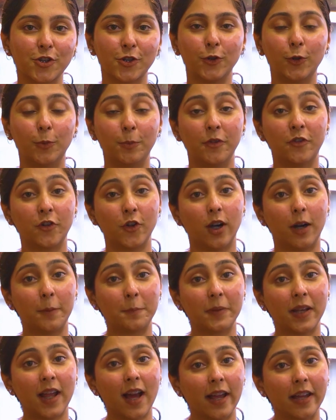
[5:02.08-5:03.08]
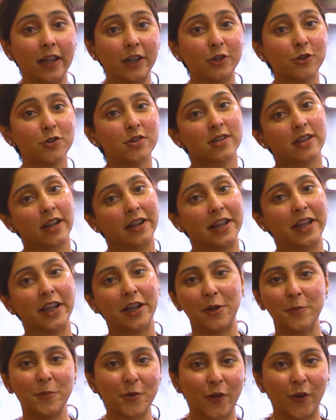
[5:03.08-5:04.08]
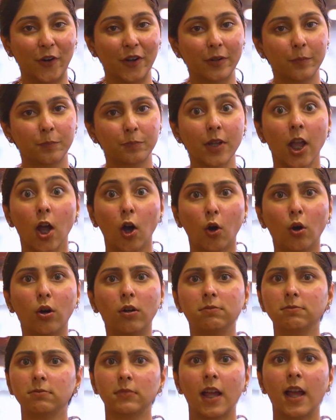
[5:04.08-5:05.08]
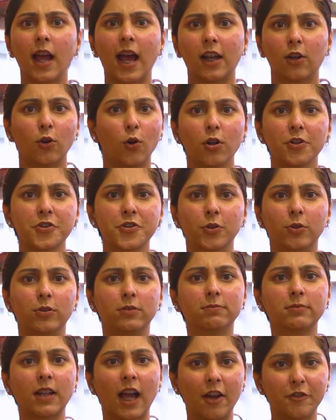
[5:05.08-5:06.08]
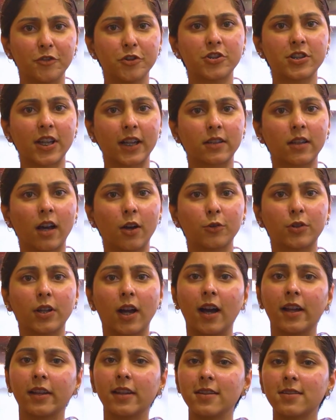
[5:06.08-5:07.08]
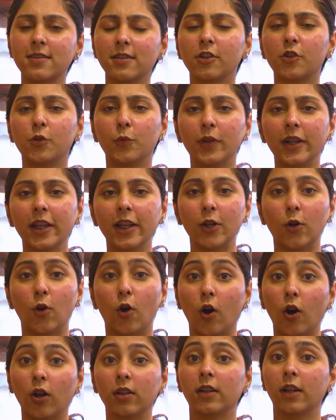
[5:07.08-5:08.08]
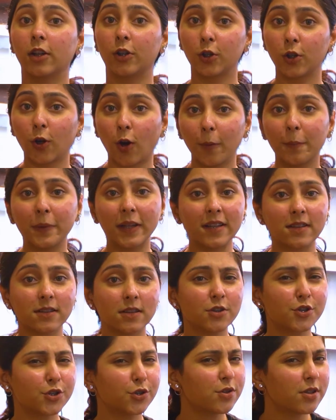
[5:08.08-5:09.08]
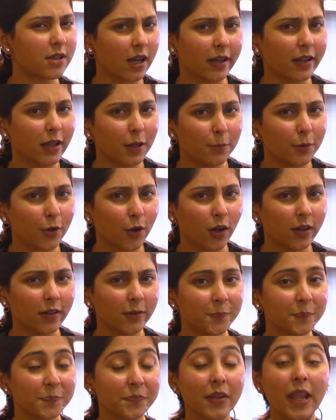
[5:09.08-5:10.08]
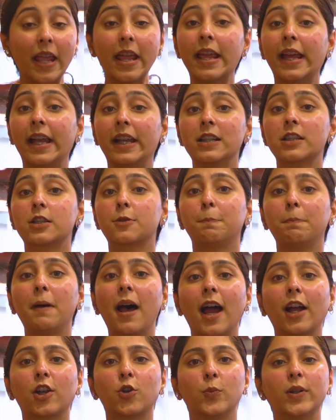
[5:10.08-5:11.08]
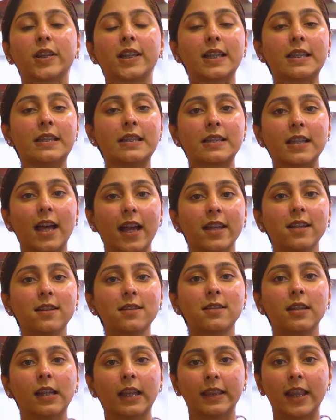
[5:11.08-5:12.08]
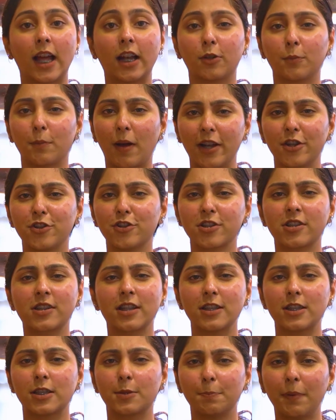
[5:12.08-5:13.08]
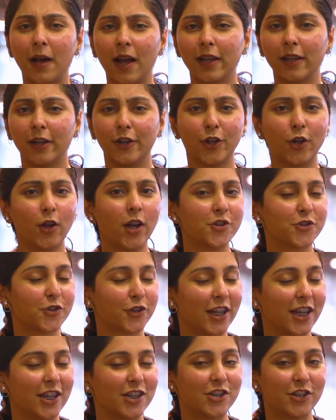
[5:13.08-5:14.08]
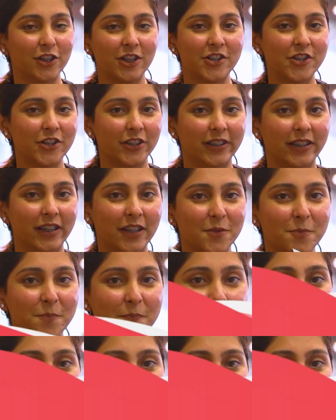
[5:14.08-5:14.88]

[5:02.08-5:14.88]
to do before applying to study abroad. Oh, and also, have you checked out our recent video on top reasons to study abroad? It is packed with insights that might just inspire your educational journey.